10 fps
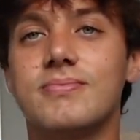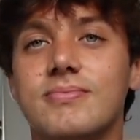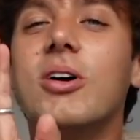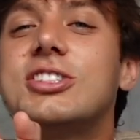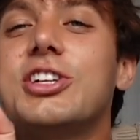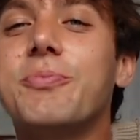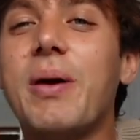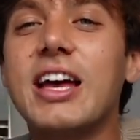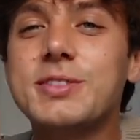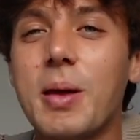What's your
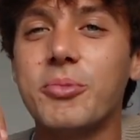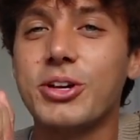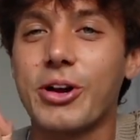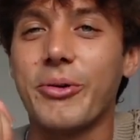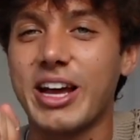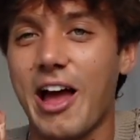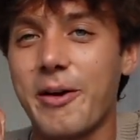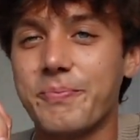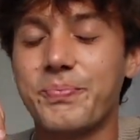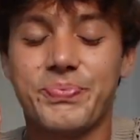best memory growing
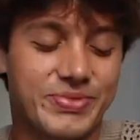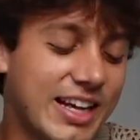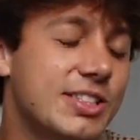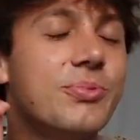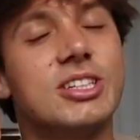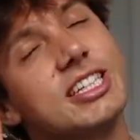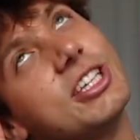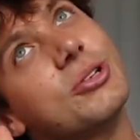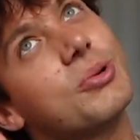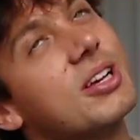up? That's a really
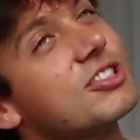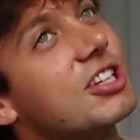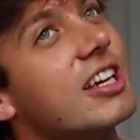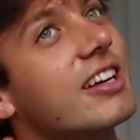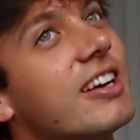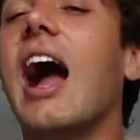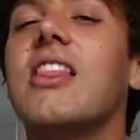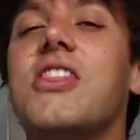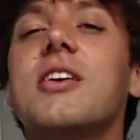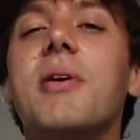cute question. I
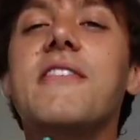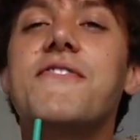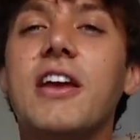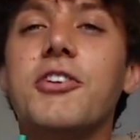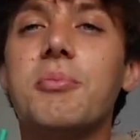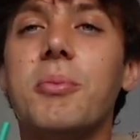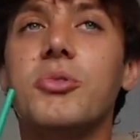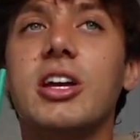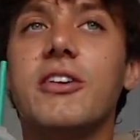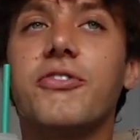think my favorite memory